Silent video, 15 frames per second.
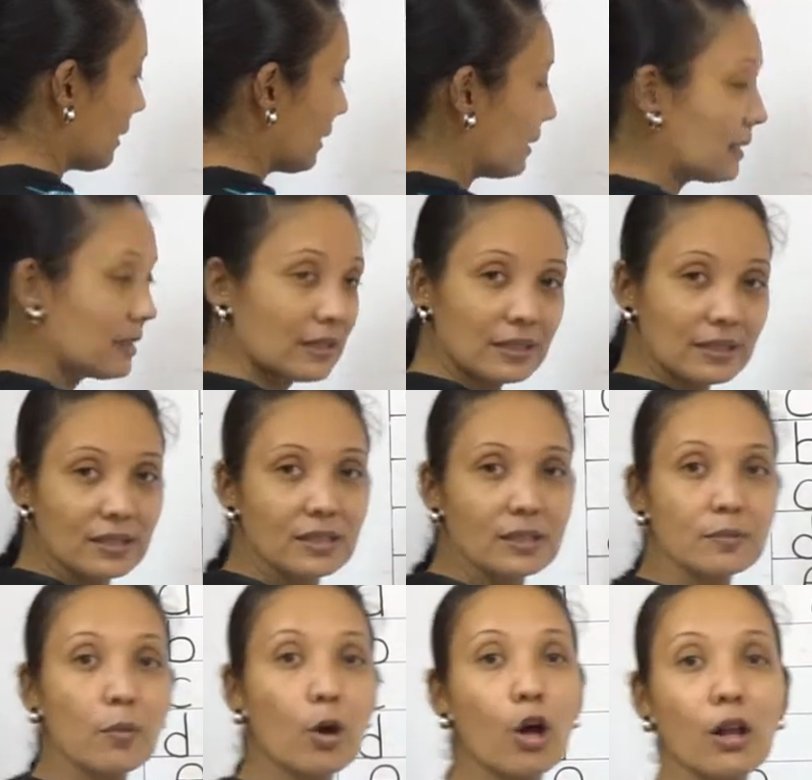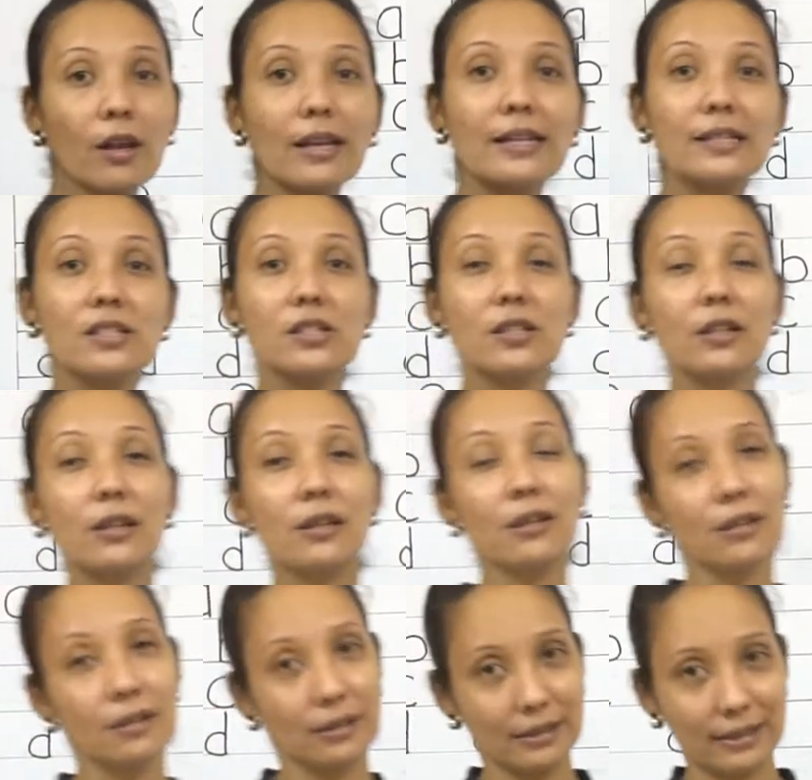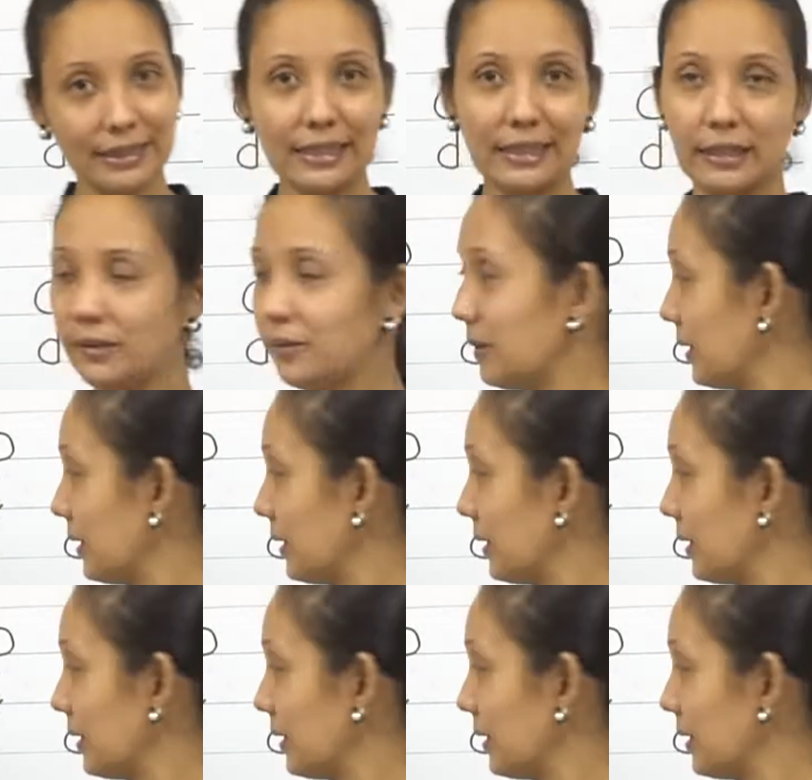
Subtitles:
This is small letter E.